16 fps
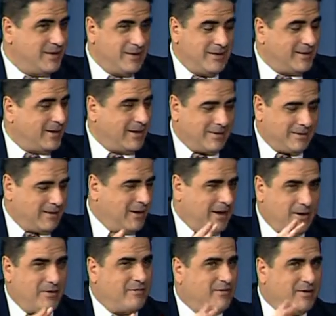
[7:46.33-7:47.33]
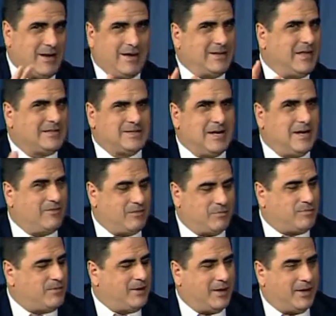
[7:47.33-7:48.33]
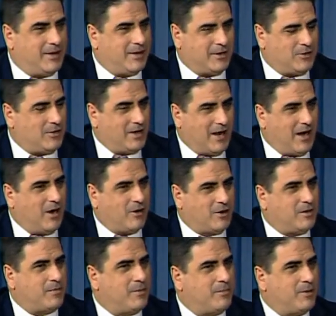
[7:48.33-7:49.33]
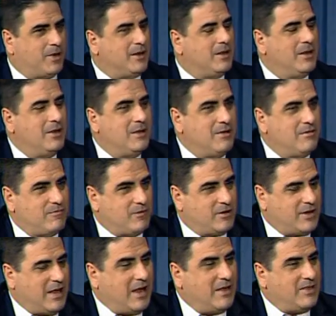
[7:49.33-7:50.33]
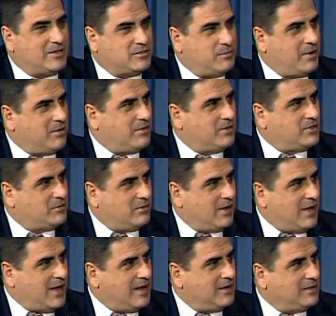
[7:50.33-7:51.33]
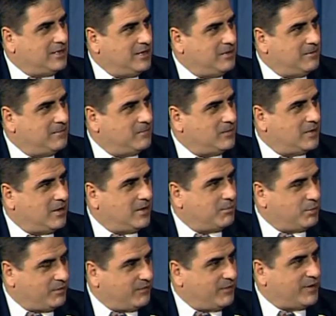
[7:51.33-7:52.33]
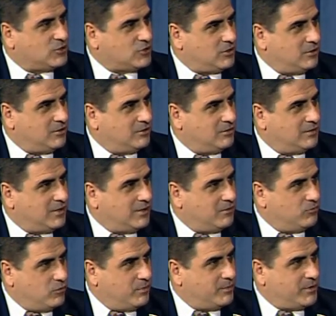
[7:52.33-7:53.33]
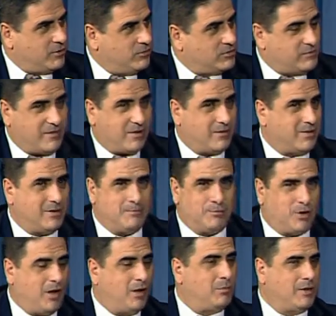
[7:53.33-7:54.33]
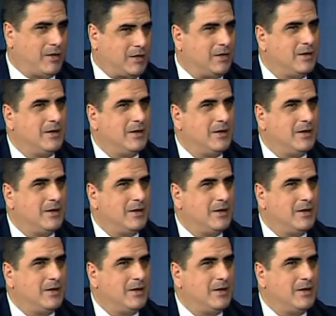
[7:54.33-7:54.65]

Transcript: I don't even that's not even a good argument. Yeah. But for a guy that's married to a highly professional woman who's very public,